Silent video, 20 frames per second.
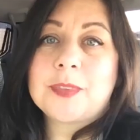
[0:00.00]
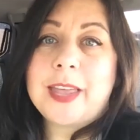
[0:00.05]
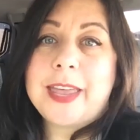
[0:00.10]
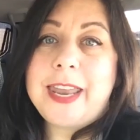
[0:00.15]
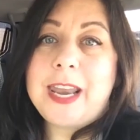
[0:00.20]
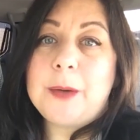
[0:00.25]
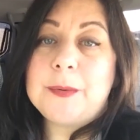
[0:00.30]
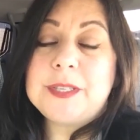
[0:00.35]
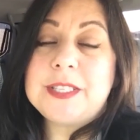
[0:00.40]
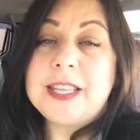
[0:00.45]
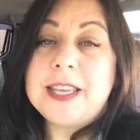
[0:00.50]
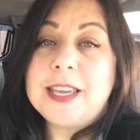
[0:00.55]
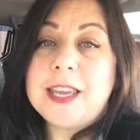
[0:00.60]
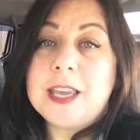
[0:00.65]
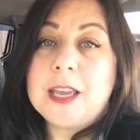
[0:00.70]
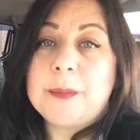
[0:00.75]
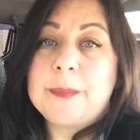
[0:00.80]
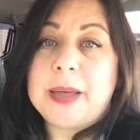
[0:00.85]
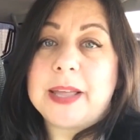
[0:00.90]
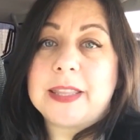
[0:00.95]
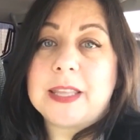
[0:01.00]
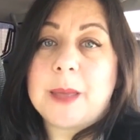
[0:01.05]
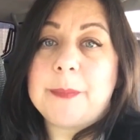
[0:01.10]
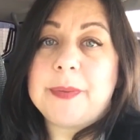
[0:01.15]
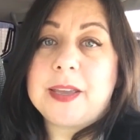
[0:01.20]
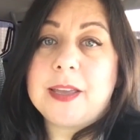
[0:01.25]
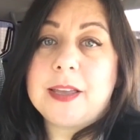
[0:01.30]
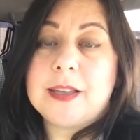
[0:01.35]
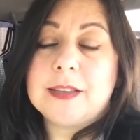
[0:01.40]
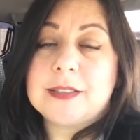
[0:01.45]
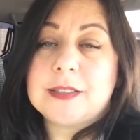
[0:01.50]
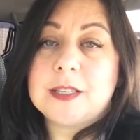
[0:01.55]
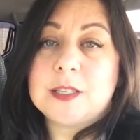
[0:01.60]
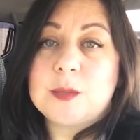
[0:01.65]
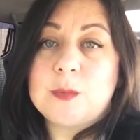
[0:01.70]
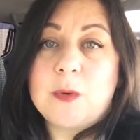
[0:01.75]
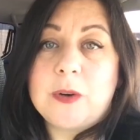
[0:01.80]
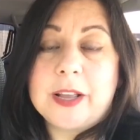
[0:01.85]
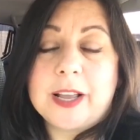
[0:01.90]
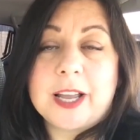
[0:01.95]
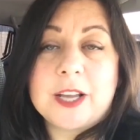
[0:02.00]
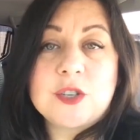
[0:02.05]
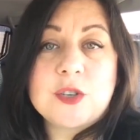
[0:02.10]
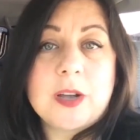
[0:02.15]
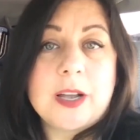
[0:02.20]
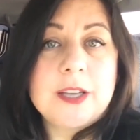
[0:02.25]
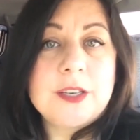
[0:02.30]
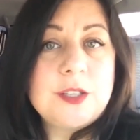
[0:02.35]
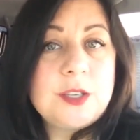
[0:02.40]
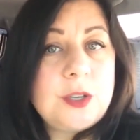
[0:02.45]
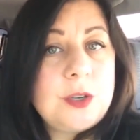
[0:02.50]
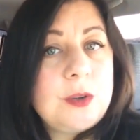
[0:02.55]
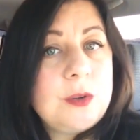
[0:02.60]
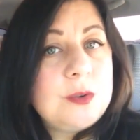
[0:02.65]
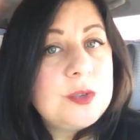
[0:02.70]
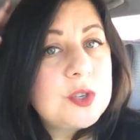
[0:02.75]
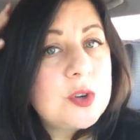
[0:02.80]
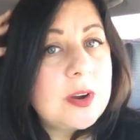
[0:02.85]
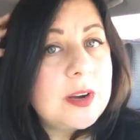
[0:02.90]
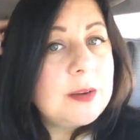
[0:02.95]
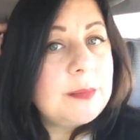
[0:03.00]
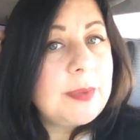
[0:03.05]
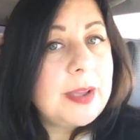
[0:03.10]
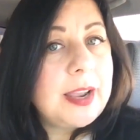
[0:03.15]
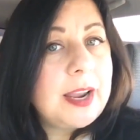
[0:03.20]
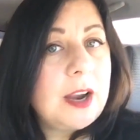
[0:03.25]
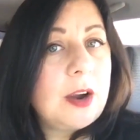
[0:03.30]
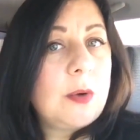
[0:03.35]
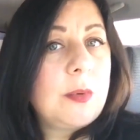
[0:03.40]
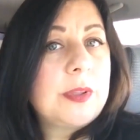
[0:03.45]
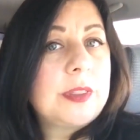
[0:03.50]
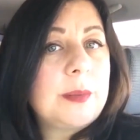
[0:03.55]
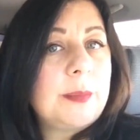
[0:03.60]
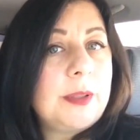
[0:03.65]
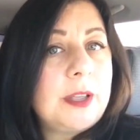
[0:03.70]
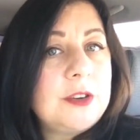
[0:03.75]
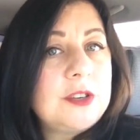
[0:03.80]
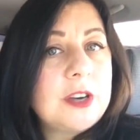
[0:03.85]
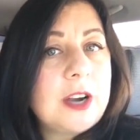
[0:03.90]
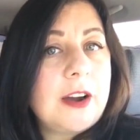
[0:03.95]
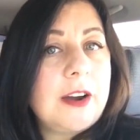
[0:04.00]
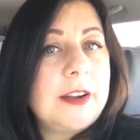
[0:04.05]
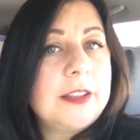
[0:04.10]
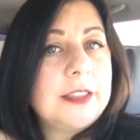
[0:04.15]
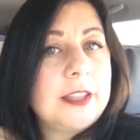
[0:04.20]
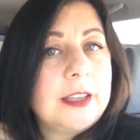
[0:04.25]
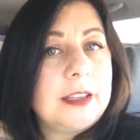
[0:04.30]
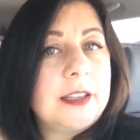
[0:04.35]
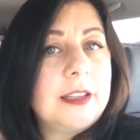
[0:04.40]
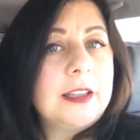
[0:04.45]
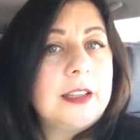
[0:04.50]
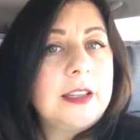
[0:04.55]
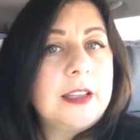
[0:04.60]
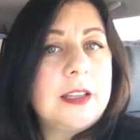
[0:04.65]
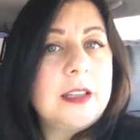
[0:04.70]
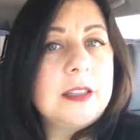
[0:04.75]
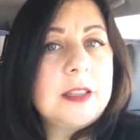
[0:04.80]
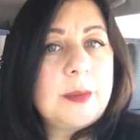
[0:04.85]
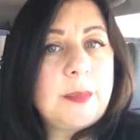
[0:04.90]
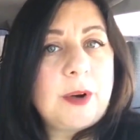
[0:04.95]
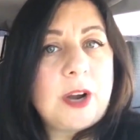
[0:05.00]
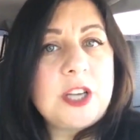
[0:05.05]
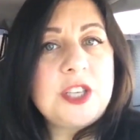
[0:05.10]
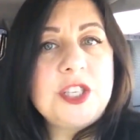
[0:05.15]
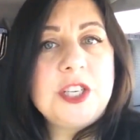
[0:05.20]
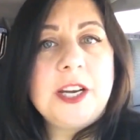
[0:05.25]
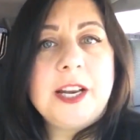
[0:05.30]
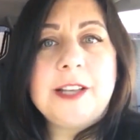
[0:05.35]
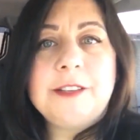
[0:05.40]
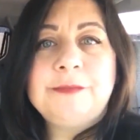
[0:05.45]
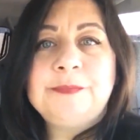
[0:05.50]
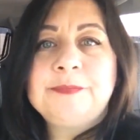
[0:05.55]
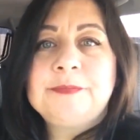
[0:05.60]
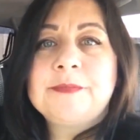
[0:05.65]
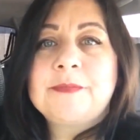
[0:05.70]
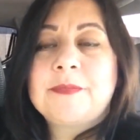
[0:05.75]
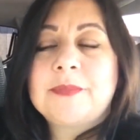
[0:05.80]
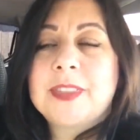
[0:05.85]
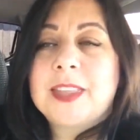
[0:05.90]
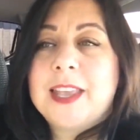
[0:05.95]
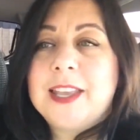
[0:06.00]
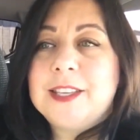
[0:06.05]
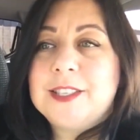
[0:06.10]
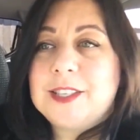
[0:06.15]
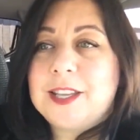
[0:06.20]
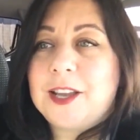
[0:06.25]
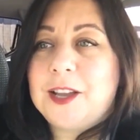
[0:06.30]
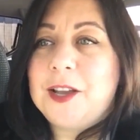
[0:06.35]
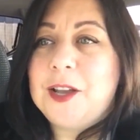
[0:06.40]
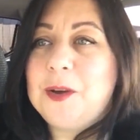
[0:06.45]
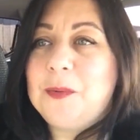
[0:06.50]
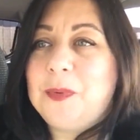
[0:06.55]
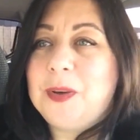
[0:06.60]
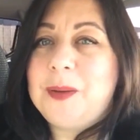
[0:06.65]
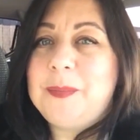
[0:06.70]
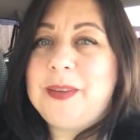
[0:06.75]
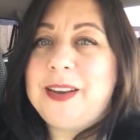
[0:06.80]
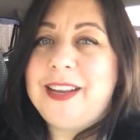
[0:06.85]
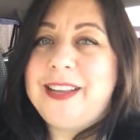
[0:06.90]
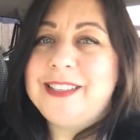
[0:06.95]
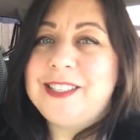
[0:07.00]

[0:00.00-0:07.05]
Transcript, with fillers: And I was thinking about that because this morning I tried to straighten my hair with the blow dryer and the brush, you know, so it would have been